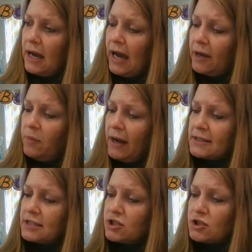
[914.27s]
I want
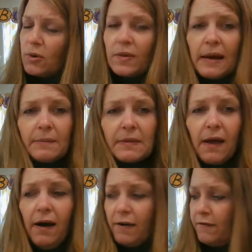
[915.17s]
to show them
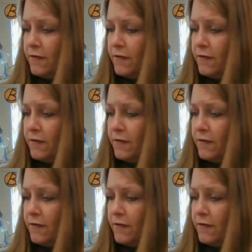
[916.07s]
love.